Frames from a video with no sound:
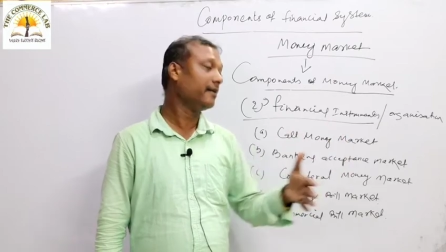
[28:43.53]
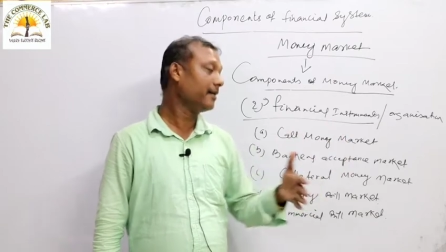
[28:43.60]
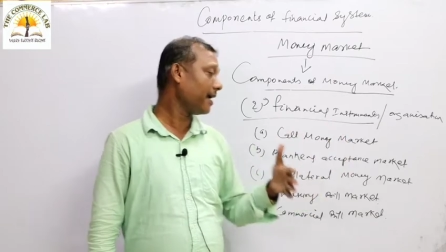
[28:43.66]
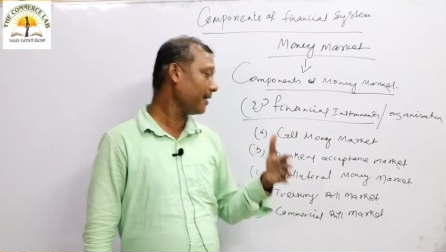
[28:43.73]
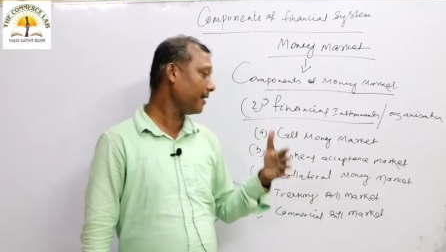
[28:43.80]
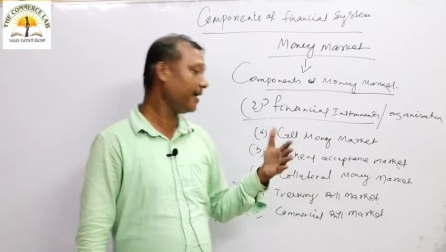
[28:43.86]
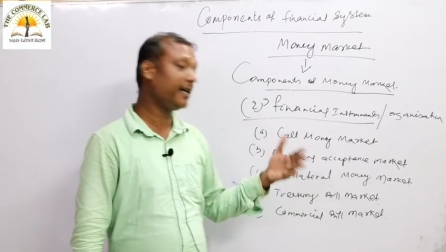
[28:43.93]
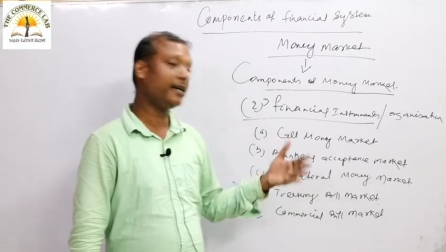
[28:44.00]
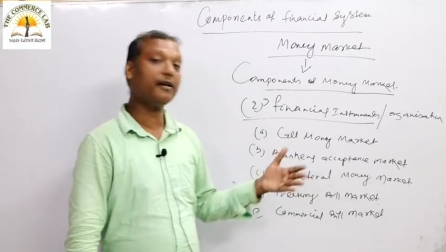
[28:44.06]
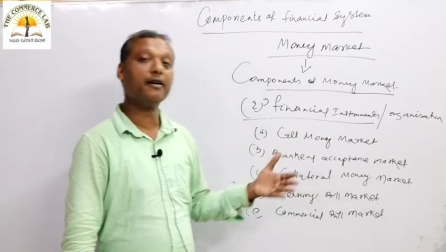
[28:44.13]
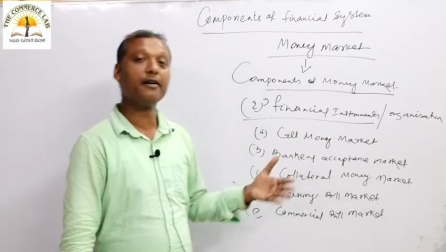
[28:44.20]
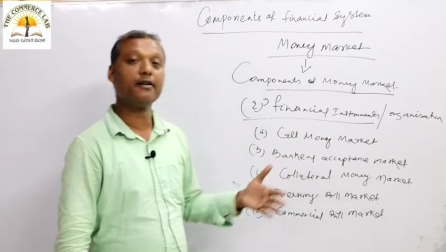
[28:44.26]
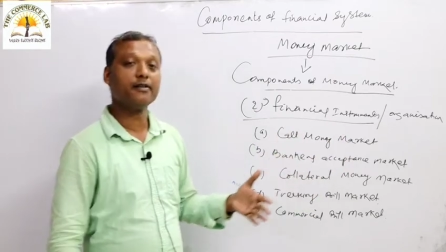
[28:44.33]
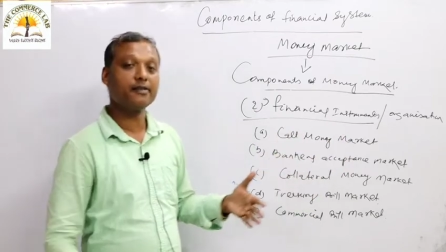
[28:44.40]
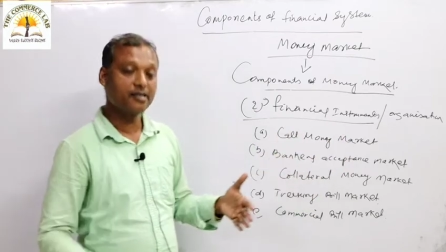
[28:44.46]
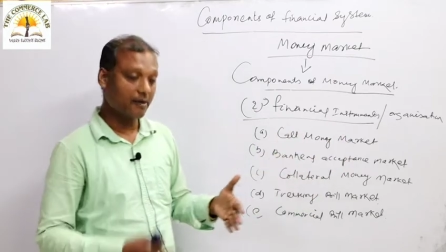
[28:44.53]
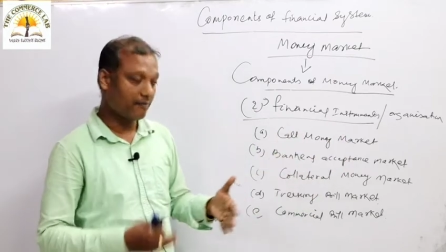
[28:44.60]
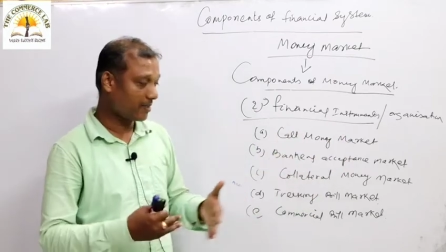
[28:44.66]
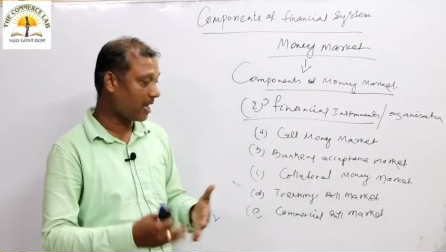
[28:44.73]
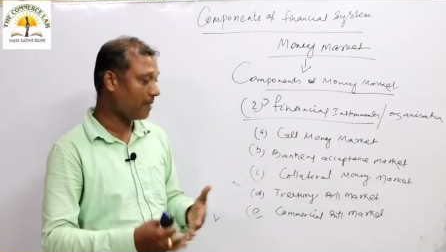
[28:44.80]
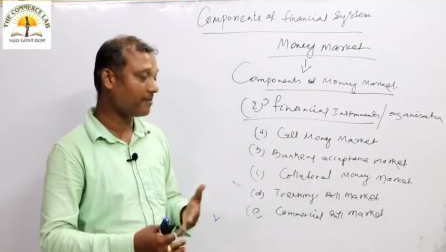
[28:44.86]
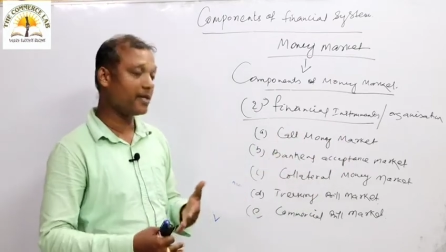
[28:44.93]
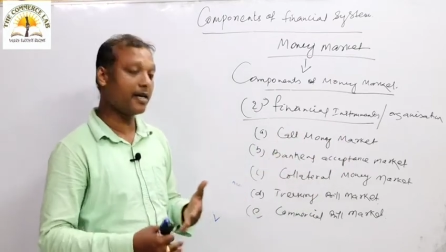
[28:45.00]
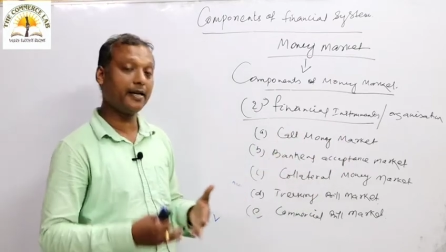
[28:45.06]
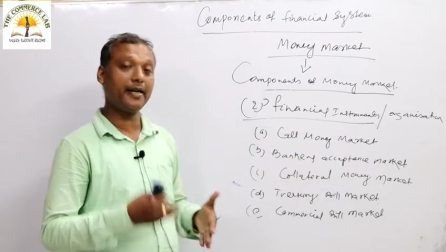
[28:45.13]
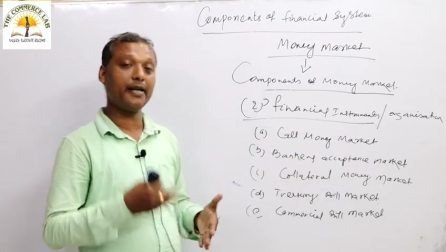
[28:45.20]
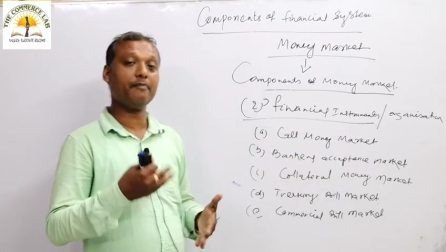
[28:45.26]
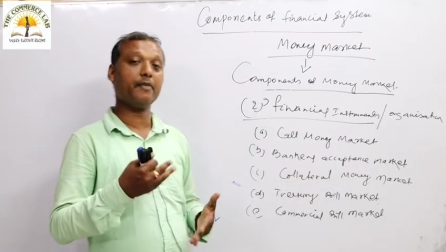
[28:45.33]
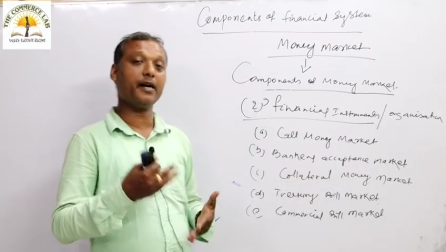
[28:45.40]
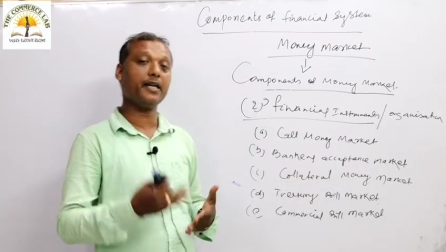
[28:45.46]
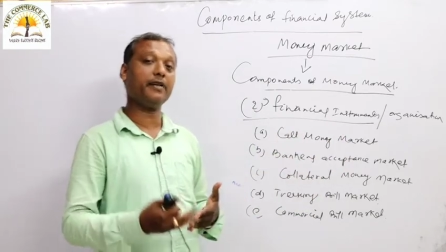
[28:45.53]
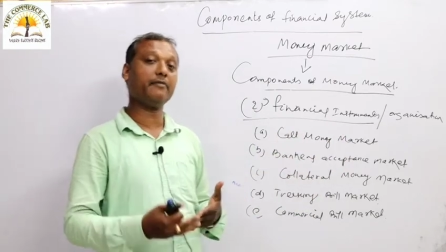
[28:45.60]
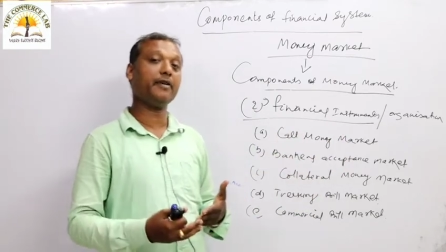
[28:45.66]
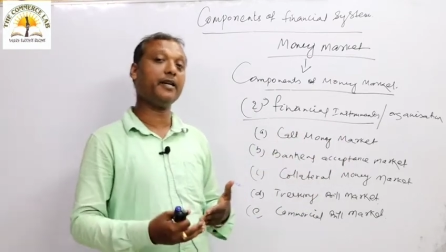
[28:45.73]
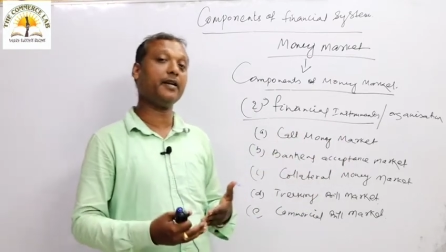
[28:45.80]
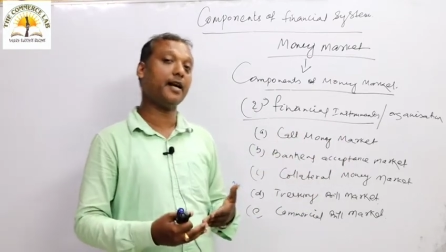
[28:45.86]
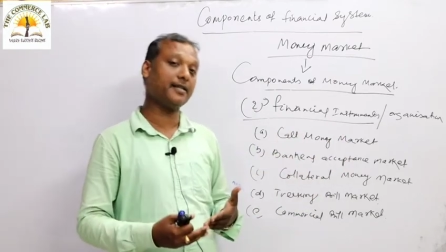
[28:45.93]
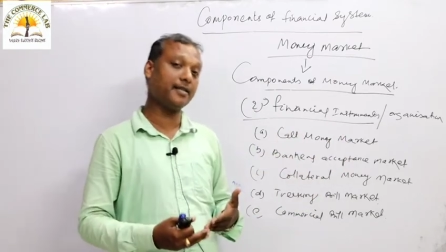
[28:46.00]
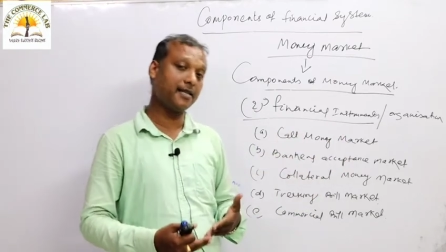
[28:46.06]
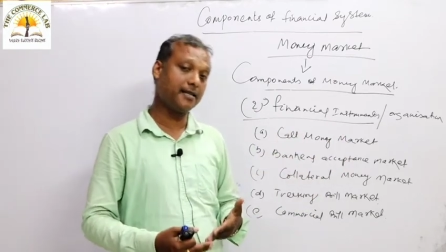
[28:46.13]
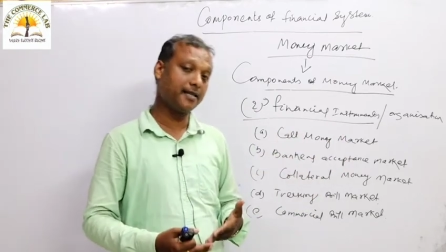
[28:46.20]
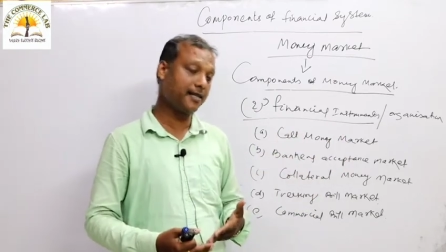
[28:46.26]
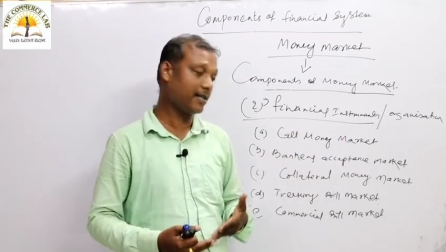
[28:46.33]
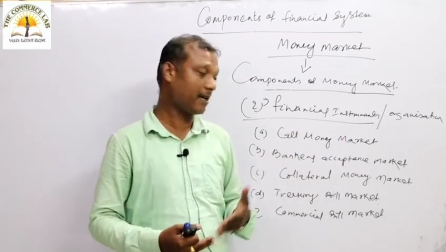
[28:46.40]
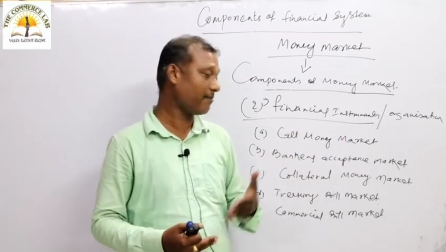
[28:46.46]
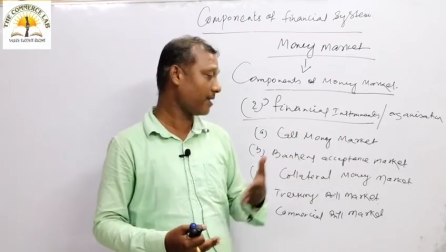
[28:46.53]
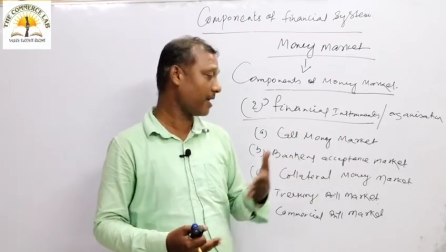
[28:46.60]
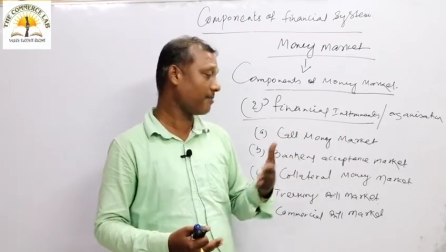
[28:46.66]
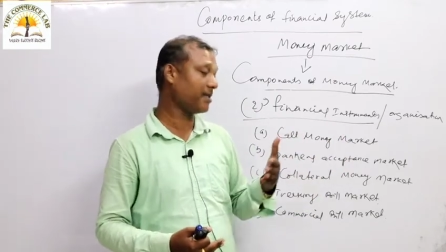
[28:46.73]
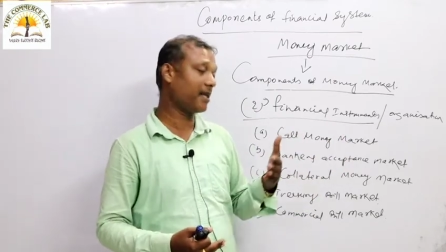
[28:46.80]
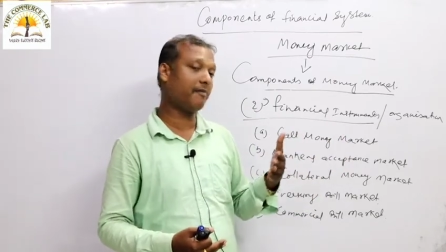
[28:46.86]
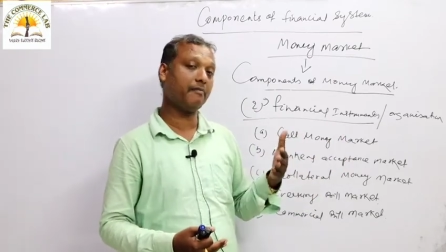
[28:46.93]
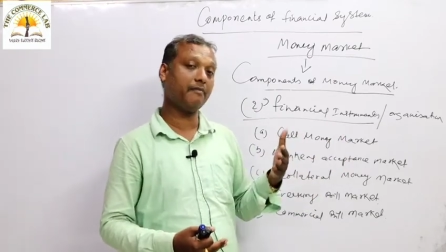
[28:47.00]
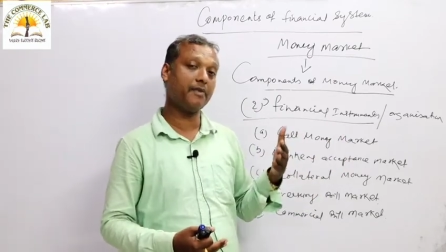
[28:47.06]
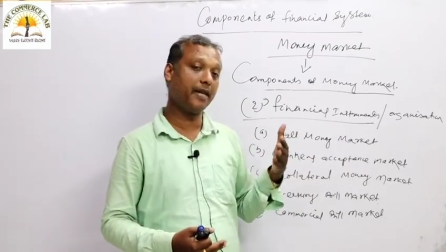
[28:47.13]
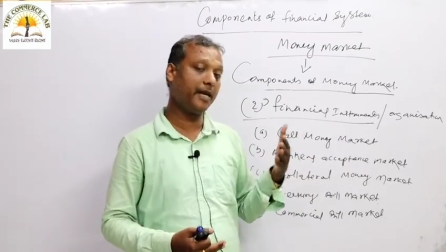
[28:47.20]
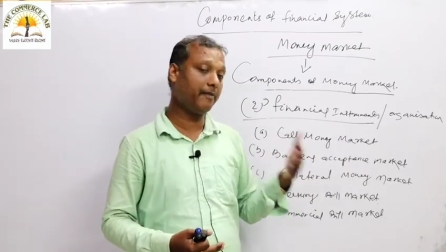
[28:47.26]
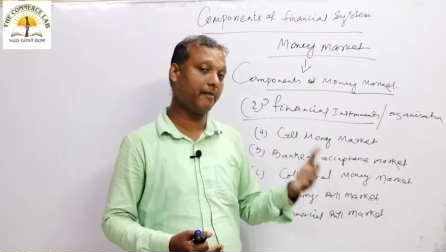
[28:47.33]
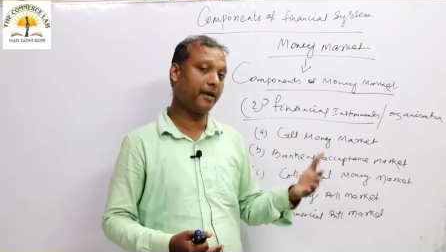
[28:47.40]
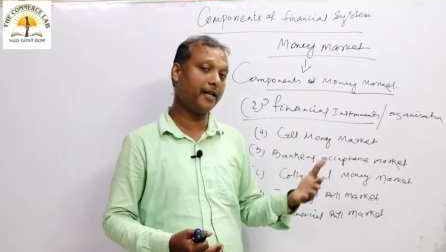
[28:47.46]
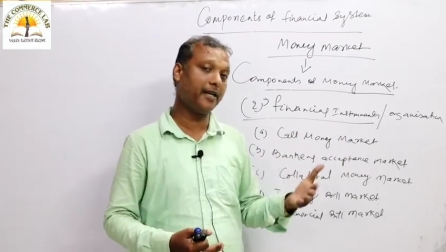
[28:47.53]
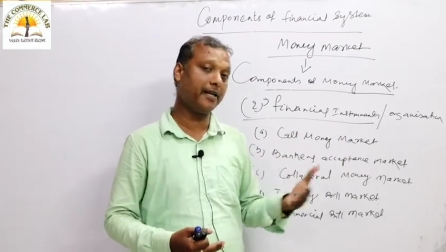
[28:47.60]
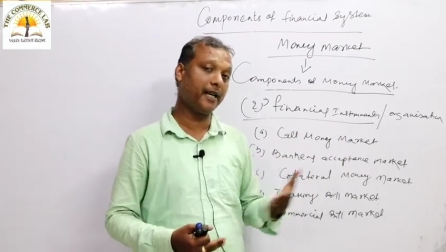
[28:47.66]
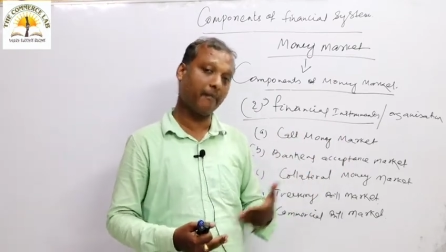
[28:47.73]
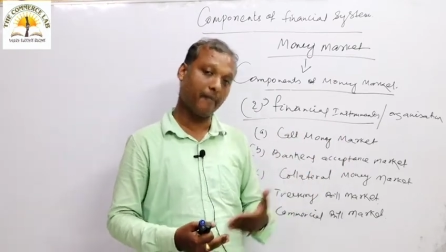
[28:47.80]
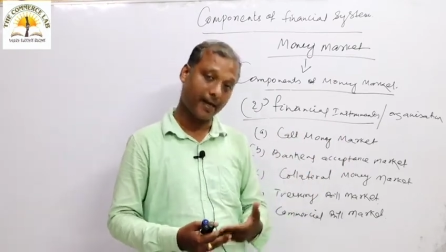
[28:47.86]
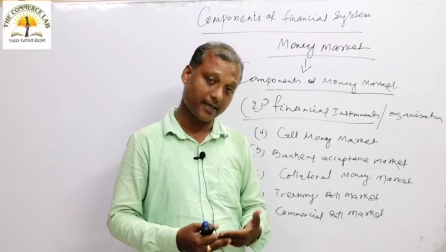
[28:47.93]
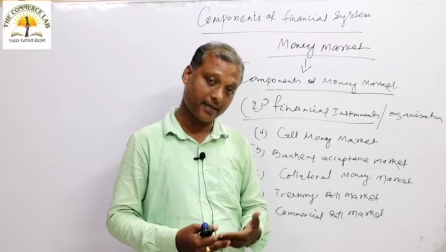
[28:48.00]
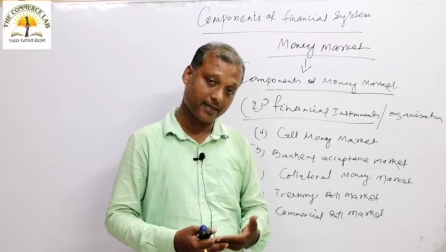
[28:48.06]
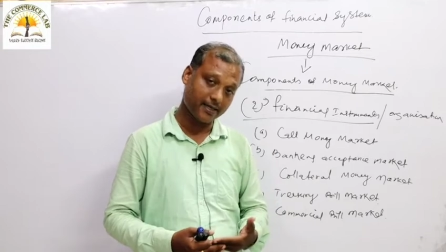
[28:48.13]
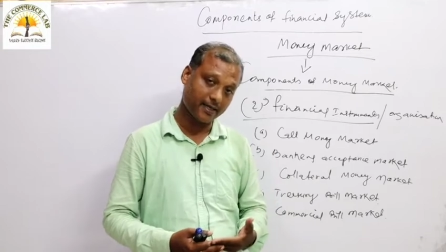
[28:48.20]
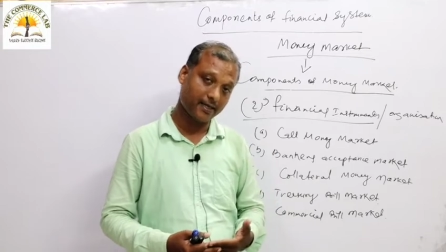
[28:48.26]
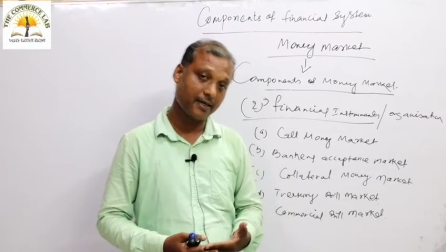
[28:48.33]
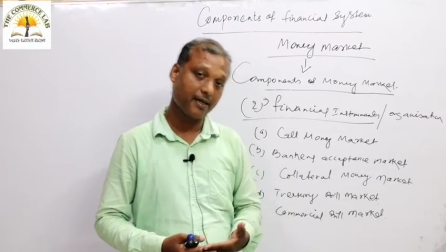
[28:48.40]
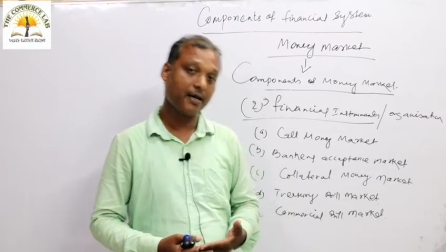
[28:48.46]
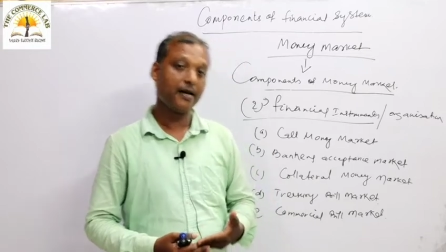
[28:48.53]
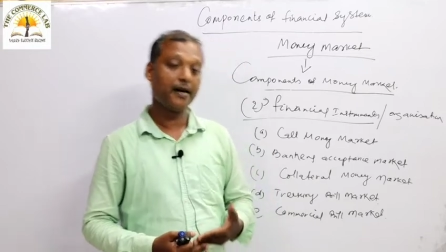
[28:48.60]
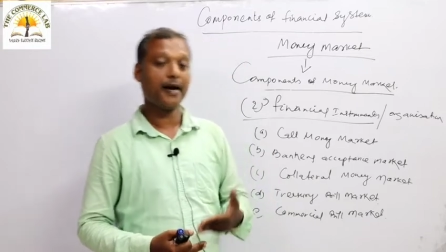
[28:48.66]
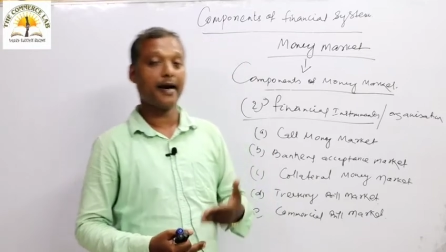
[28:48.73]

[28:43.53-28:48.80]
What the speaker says: they need sometimes they need money in urgency, sometimes they need money in emergency,